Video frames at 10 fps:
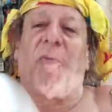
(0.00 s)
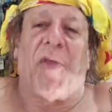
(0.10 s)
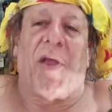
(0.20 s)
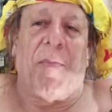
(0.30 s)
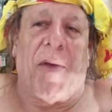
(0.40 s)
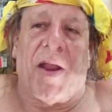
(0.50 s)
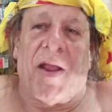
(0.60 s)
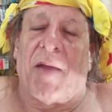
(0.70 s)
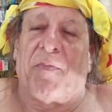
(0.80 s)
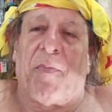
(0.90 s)
anybody,
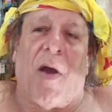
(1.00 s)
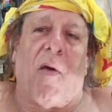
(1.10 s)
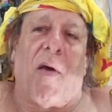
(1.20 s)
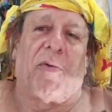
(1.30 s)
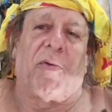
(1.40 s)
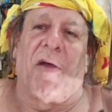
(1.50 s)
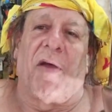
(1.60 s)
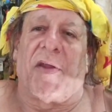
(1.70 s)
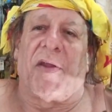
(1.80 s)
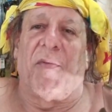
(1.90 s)
I would love
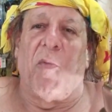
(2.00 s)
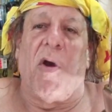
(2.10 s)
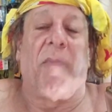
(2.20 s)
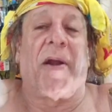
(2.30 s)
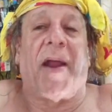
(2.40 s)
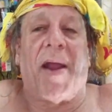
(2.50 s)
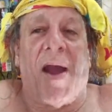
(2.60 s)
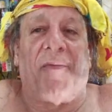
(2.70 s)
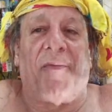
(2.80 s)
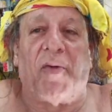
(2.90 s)
it even more. But I
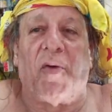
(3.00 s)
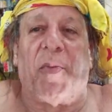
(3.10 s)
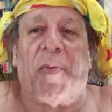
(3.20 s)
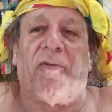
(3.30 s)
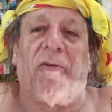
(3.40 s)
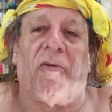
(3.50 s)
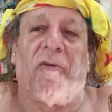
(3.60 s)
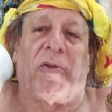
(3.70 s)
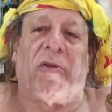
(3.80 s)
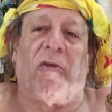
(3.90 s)
have to do business
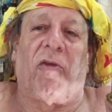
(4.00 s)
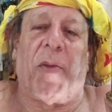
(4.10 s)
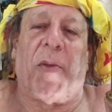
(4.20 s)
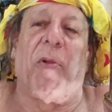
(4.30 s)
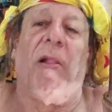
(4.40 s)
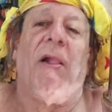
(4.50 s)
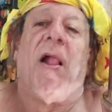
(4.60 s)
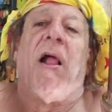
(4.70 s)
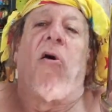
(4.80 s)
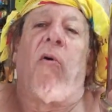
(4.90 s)
with these people
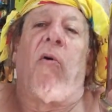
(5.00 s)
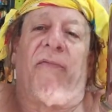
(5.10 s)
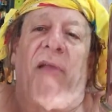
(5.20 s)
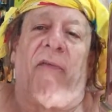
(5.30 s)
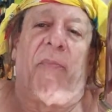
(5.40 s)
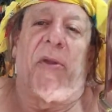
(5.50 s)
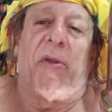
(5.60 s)
who have never been